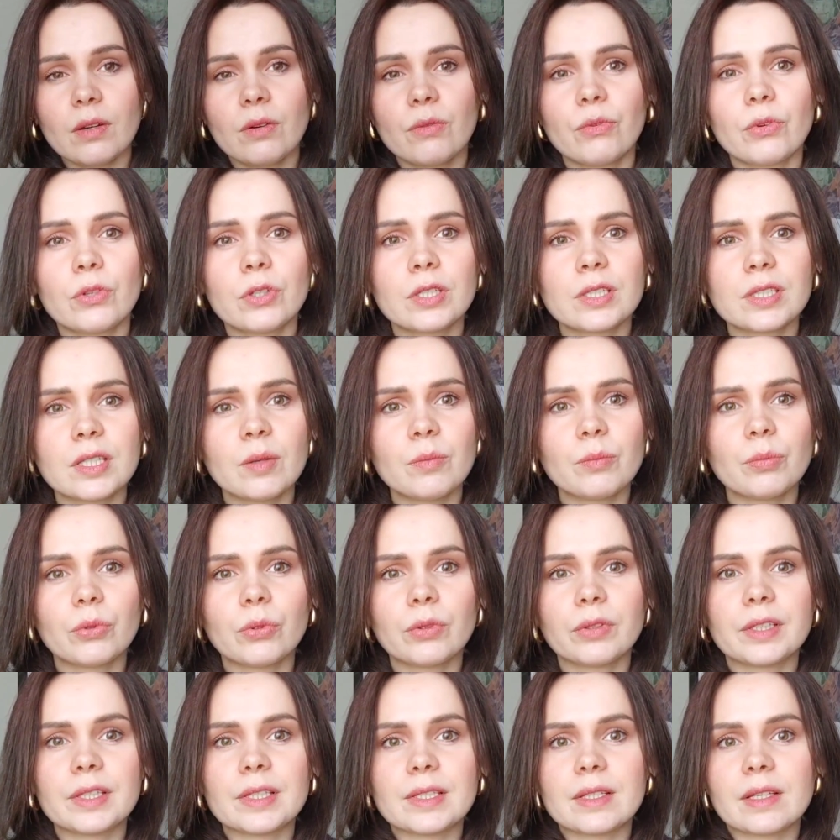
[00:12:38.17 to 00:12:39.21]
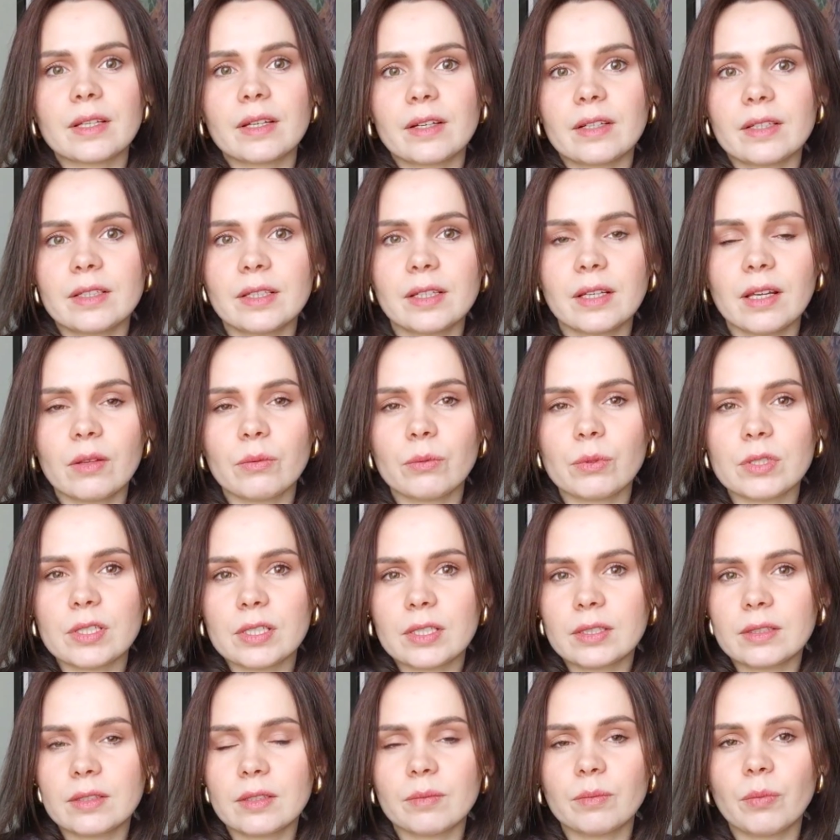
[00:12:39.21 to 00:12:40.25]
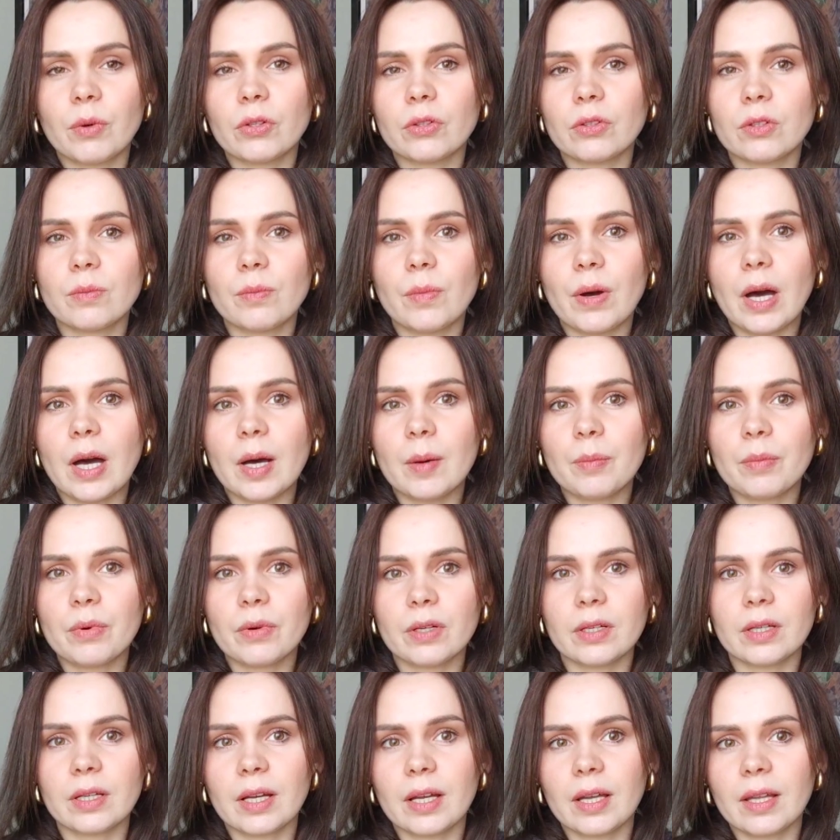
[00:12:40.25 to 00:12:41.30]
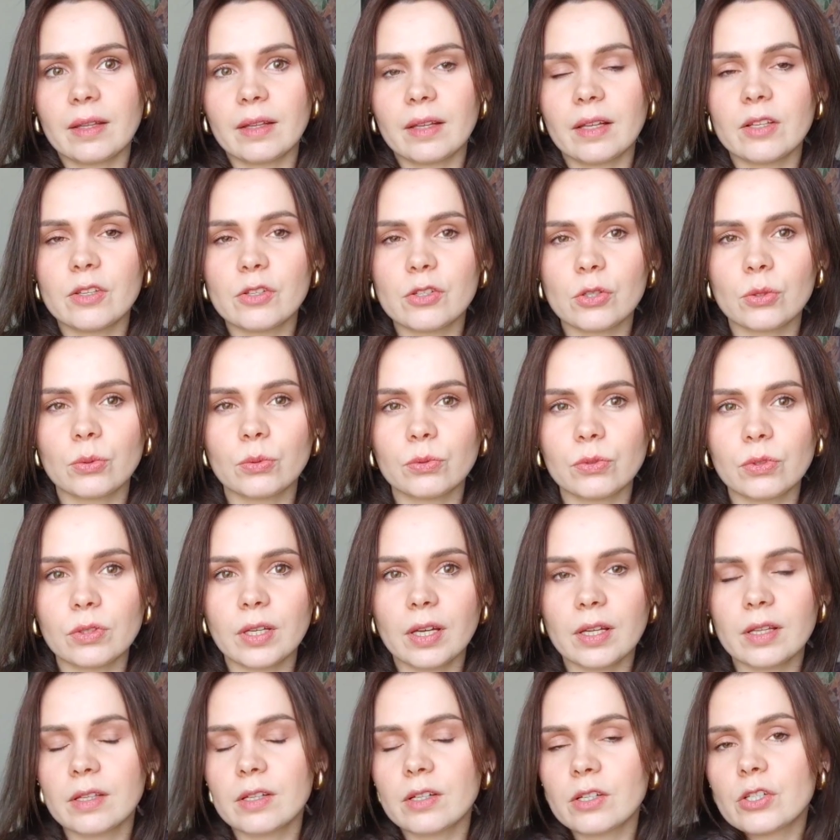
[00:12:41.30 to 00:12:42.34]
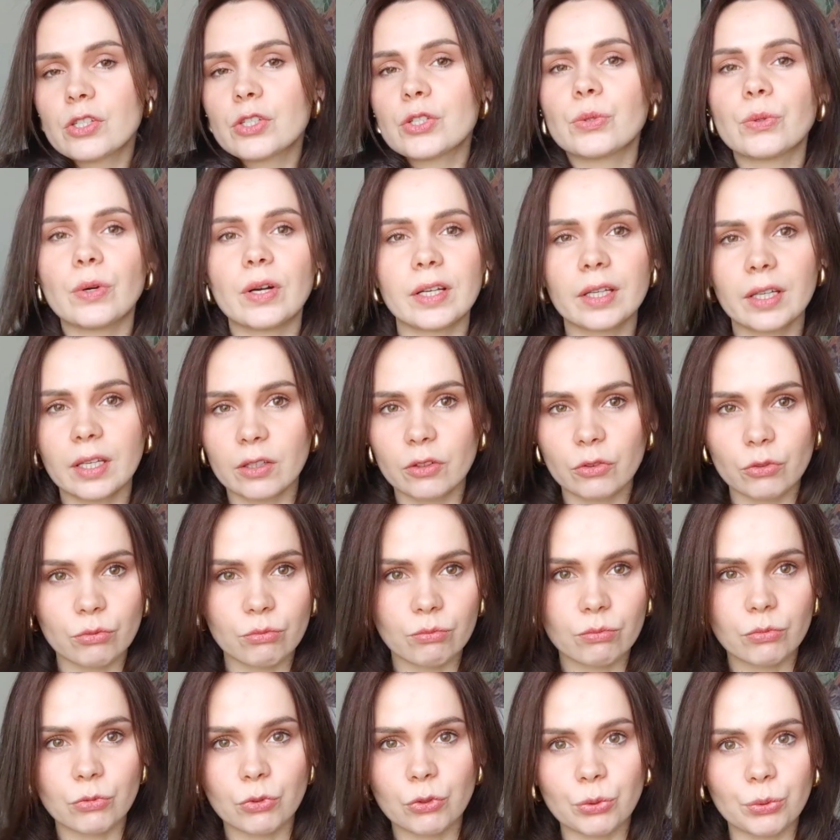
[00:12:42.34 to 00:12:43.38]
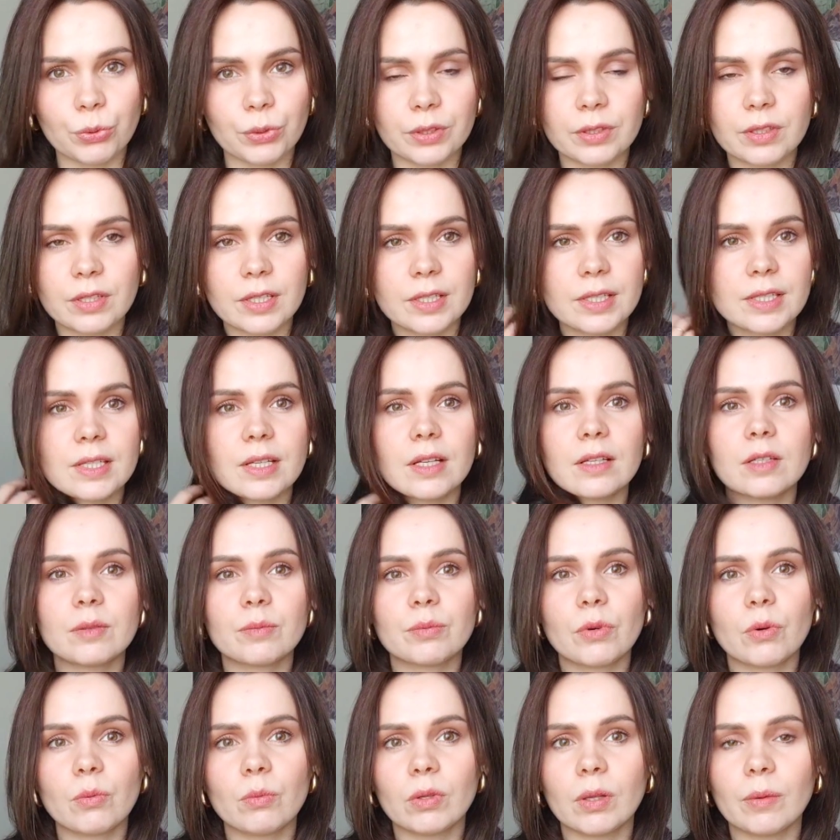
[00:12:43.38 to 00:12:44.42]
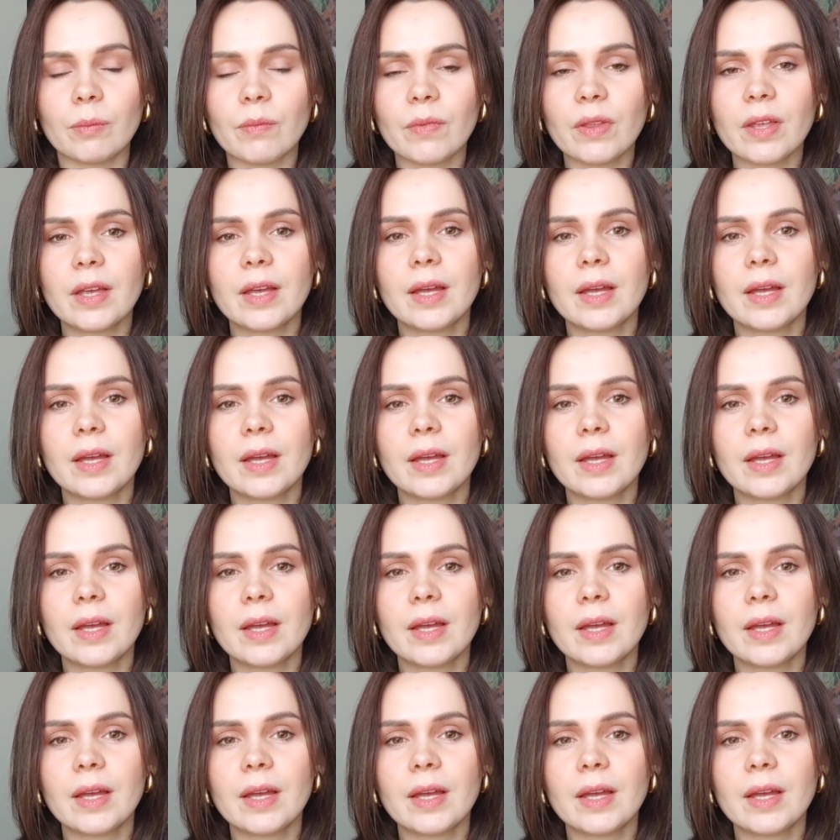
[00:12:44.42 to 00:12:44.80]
For example, this cardigan was knitted bottom up and then sewn together, so I can do it. It's not a problem.